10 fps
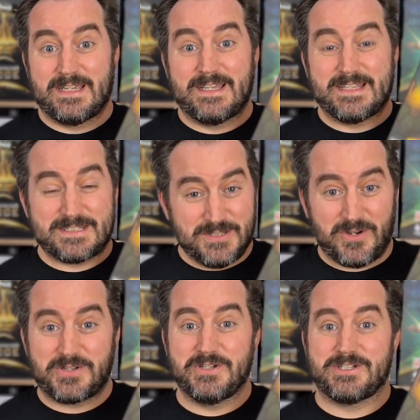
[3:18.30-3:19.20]
it's
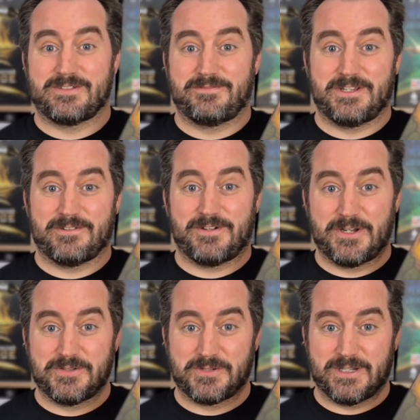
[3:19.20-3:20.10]
not good for your
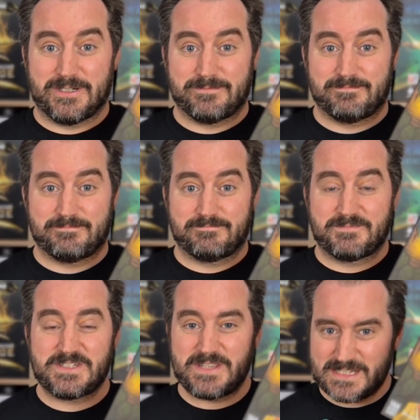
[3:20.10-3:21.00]
Final Girl.
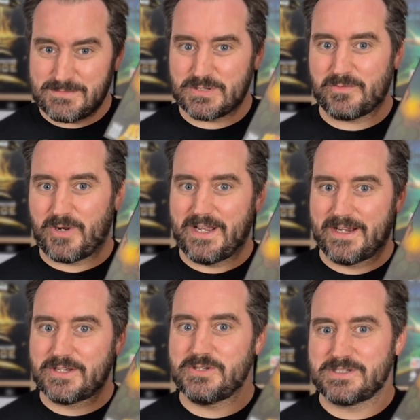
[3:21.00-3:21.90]
So that seems quite a
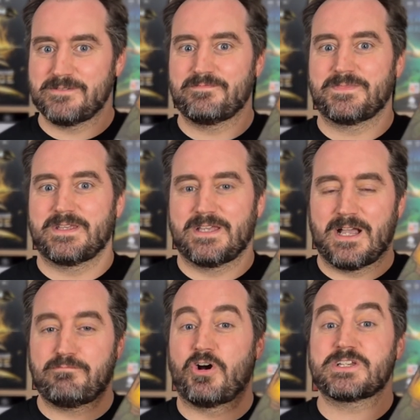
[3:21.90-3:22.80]
good
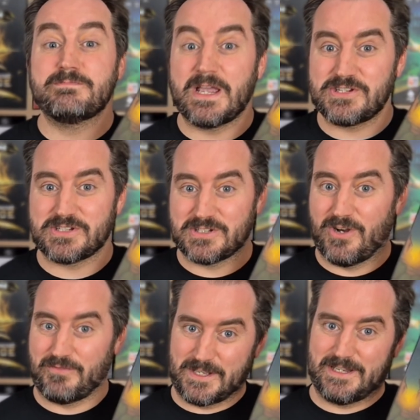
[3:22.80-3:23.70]
approximation
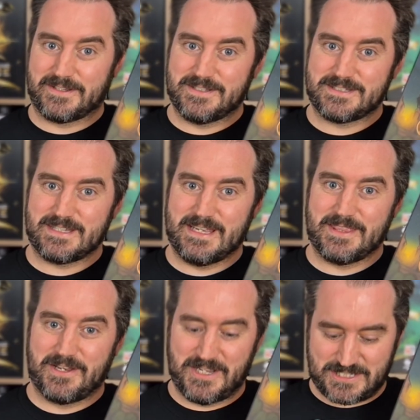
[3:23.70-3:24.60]
of the clickers in
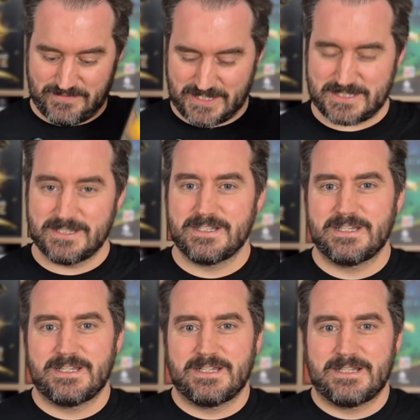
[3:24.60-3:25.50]
The Last of Us.
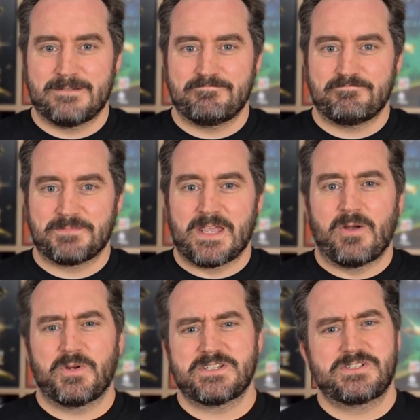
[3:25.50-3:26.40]

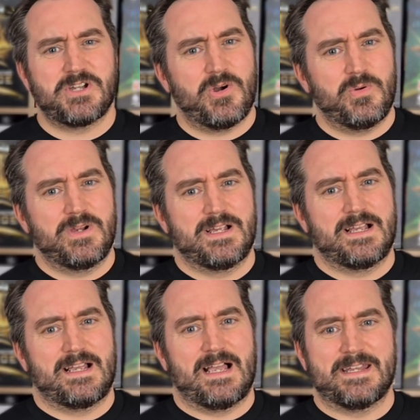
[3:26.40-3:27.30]
What does Joel
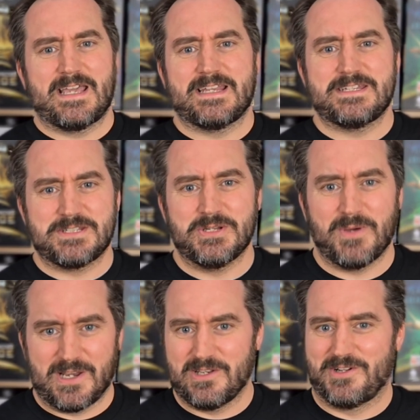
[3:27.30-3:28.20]
and Ellie do
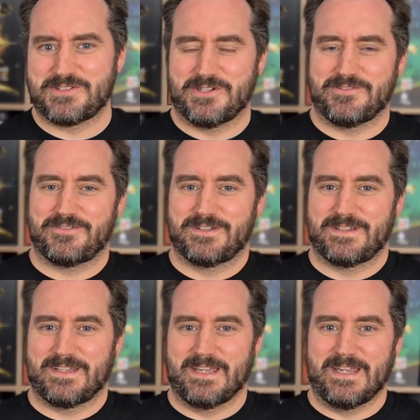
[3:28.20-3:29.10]
a lot of
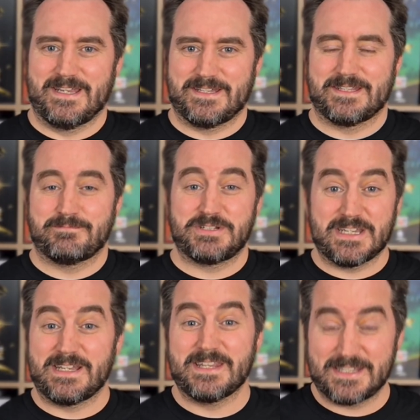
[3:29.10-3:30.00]
in
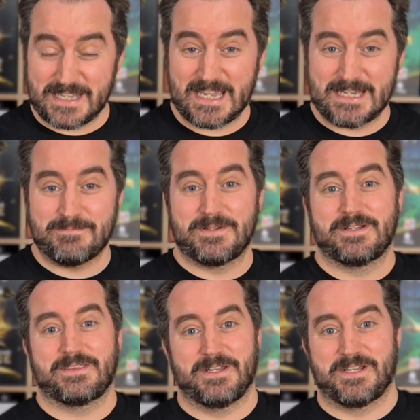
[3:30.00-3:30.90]
particularly the game
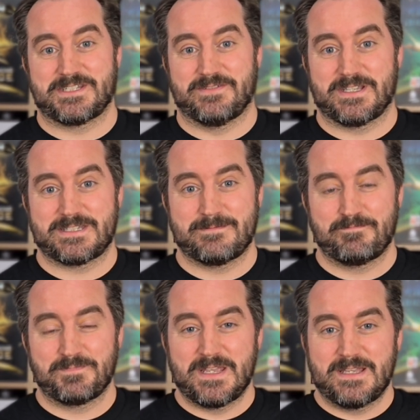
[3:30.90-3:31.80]
The Last of Us?
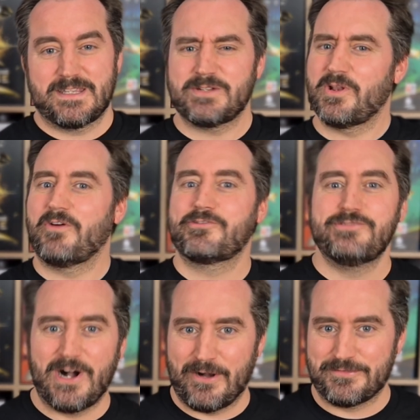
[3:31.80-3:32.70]
They do a lot of
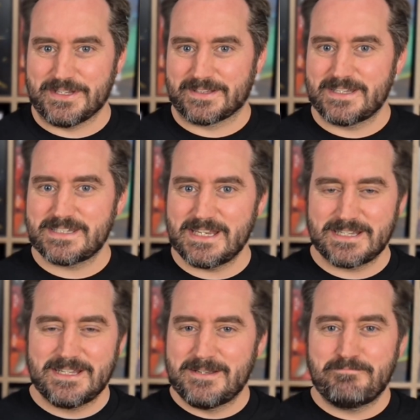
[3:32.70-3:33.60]
crafting. They take
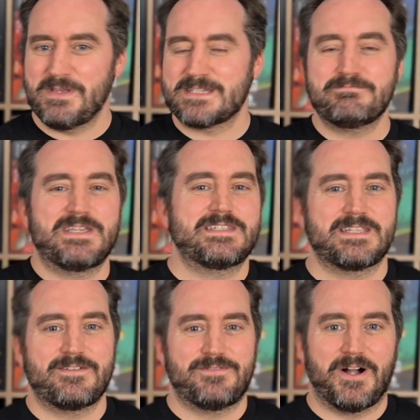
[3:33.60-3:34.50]
bits and pieces
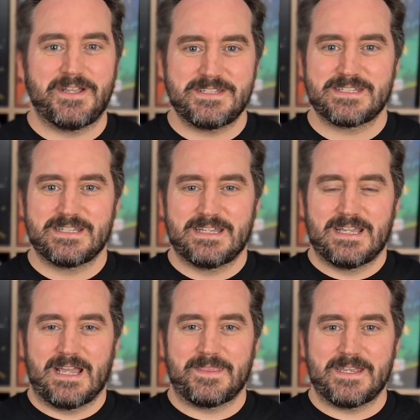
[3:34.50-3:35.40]
they find
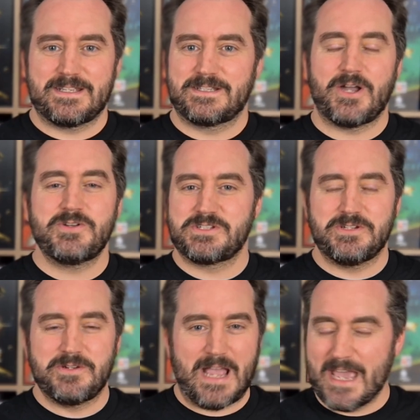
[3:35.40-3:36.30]
and they go
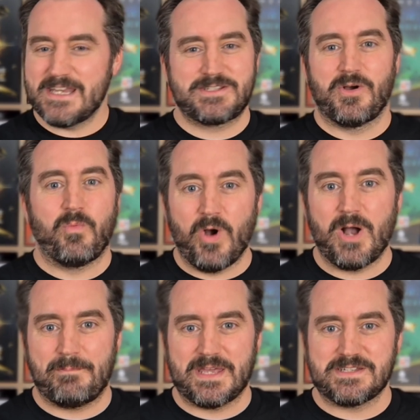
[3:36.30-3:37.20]
to any sort of
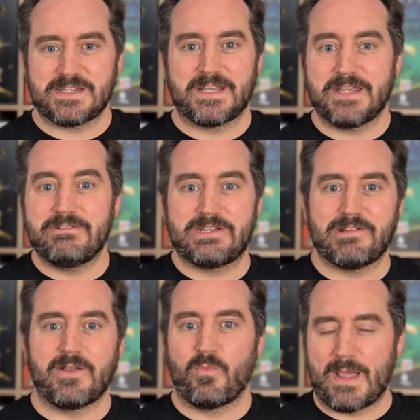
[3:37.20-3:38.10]
workbench and they
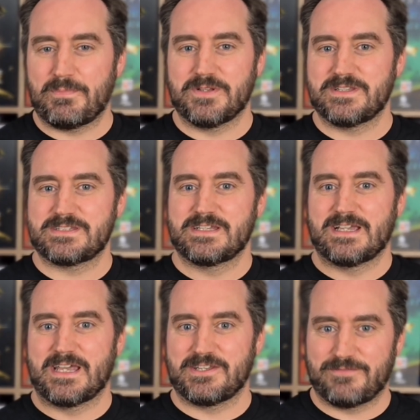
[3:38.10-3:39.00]
recreate weapons
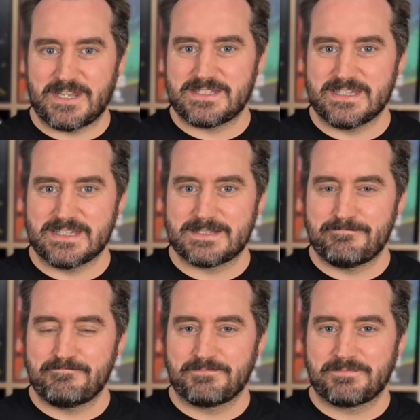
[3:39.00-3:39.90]
and defences.
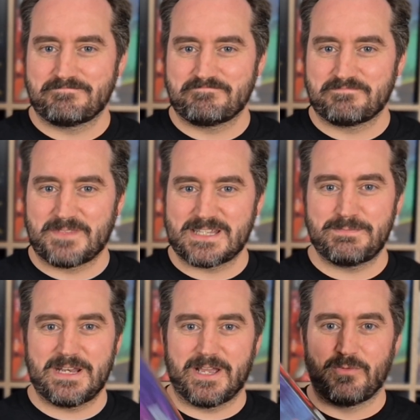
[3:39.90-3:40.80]
That's a
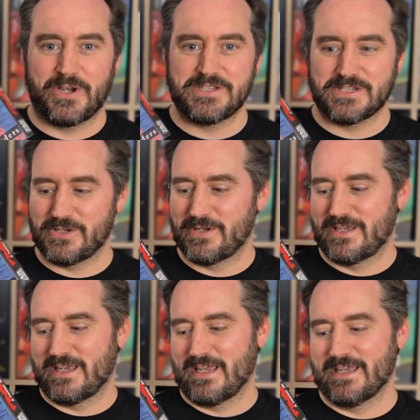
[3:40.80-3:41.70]
bit like what you do
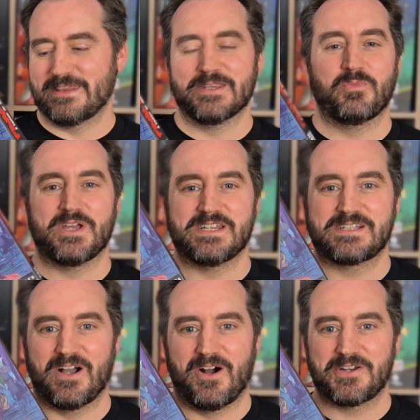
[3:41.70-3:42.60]
in the
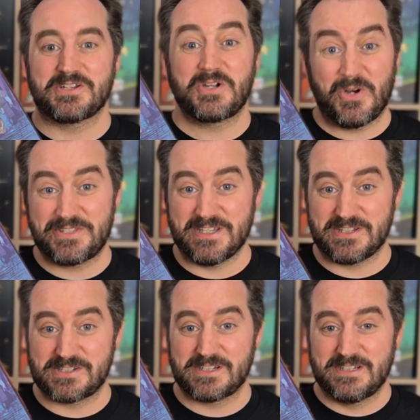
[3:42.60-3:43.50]
Windguard cottage.